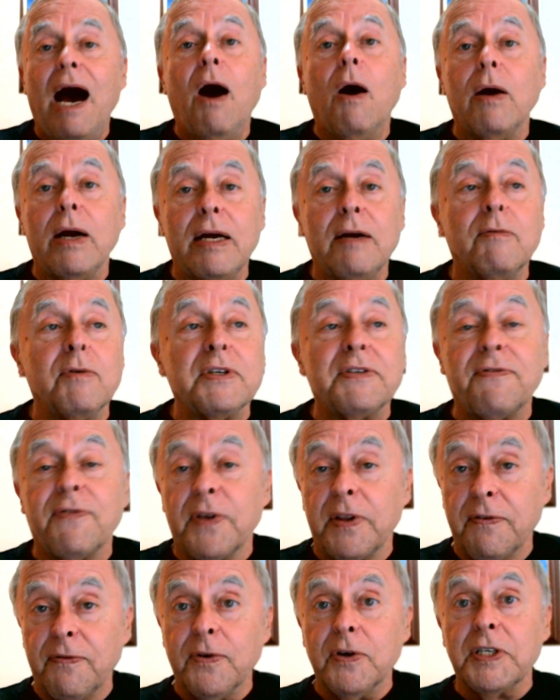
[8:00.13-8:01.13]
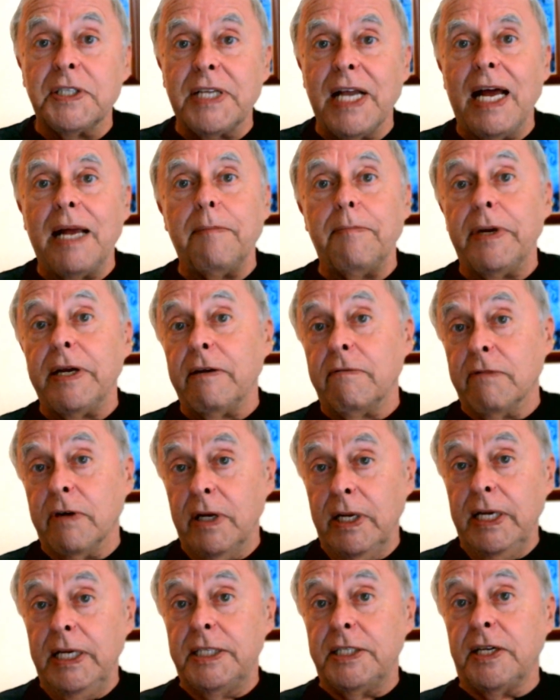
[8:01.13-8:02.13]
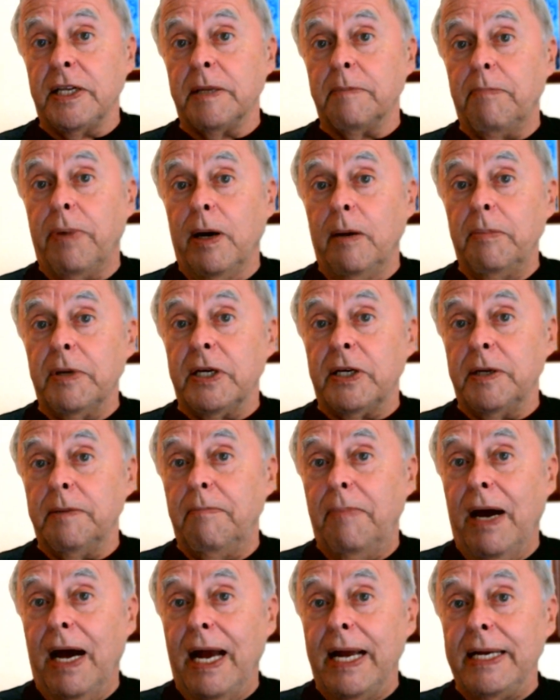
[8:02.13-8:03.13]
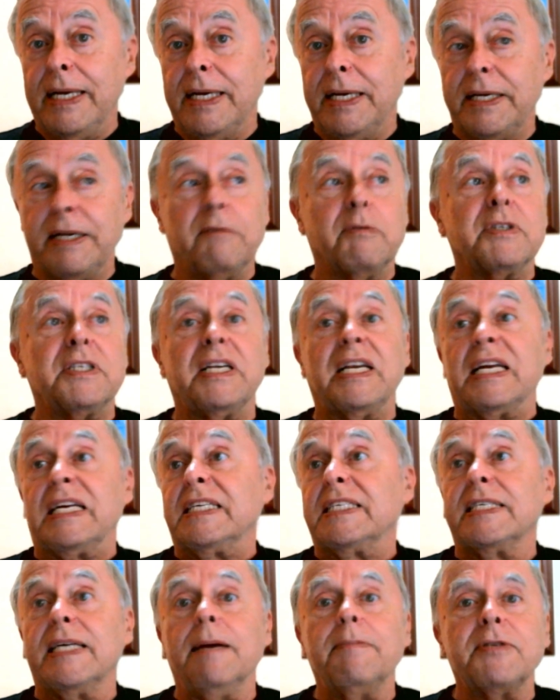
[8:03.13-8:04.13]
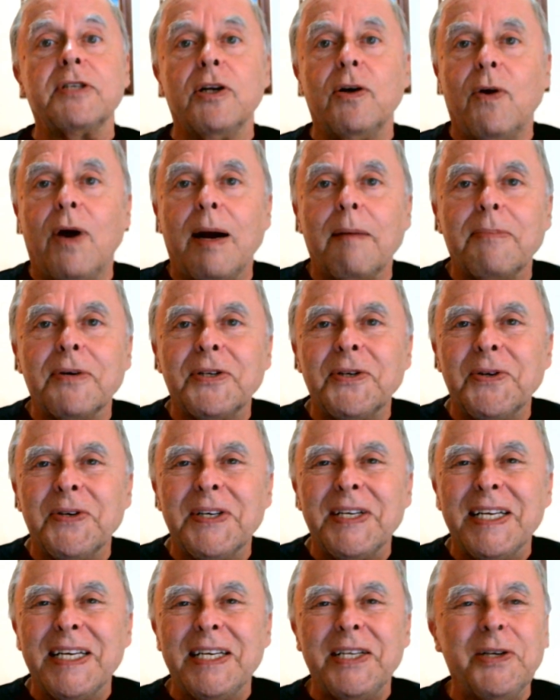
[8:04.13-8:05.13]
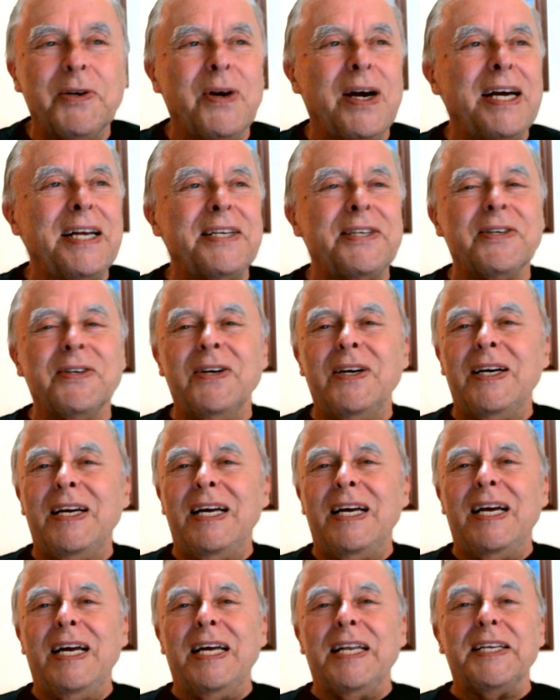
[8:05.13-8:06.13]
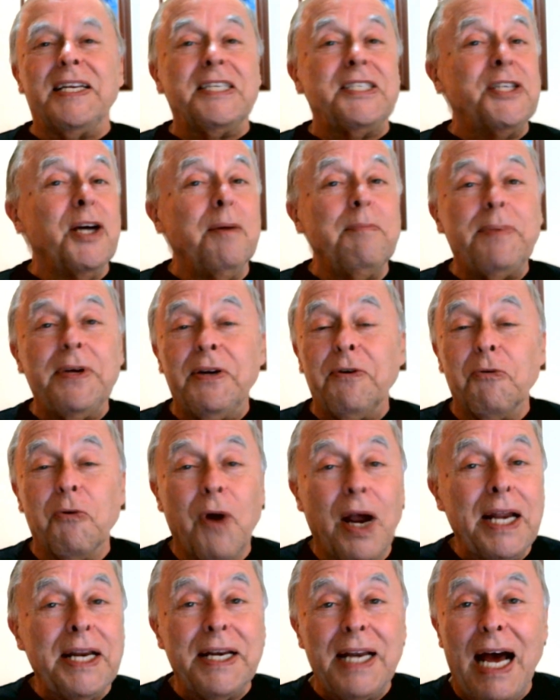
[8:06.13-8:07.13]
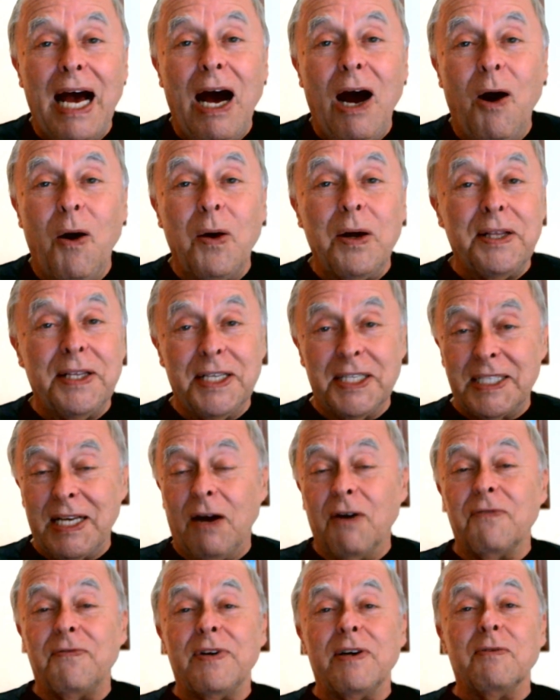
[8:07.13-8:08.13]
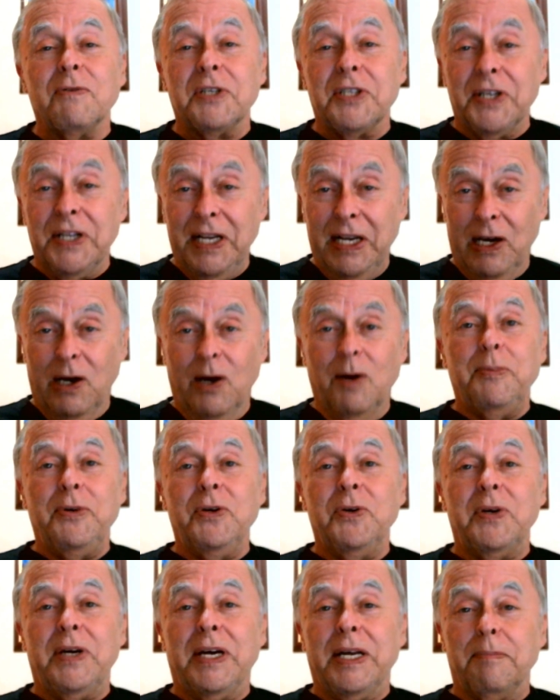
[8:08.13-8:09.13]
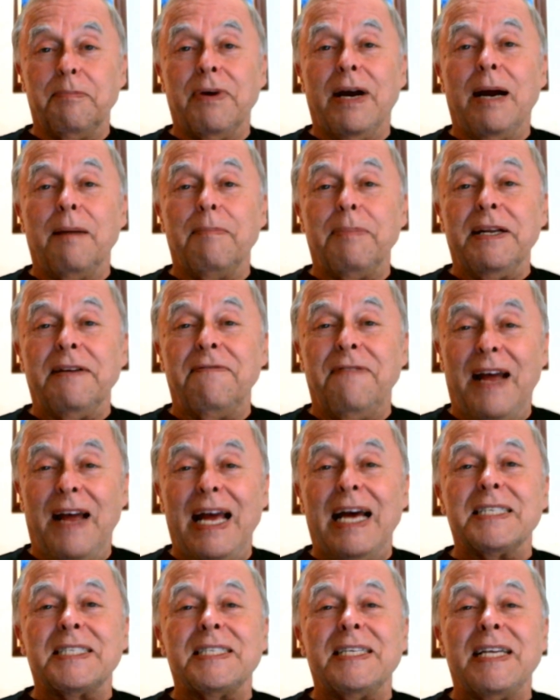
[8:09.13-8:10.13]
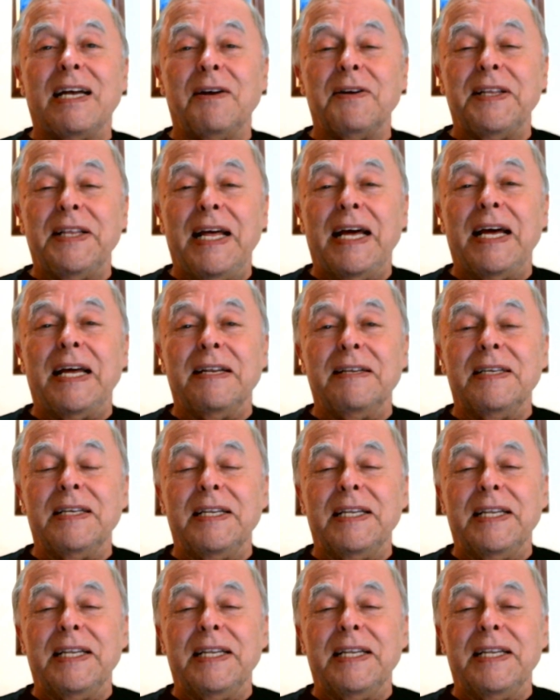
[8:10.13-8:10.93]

now it was for the first time being released to the public to buy in. It was an exceptional opportunity. You had to jump in right now, and this outfit was going to help you get a property fast down in that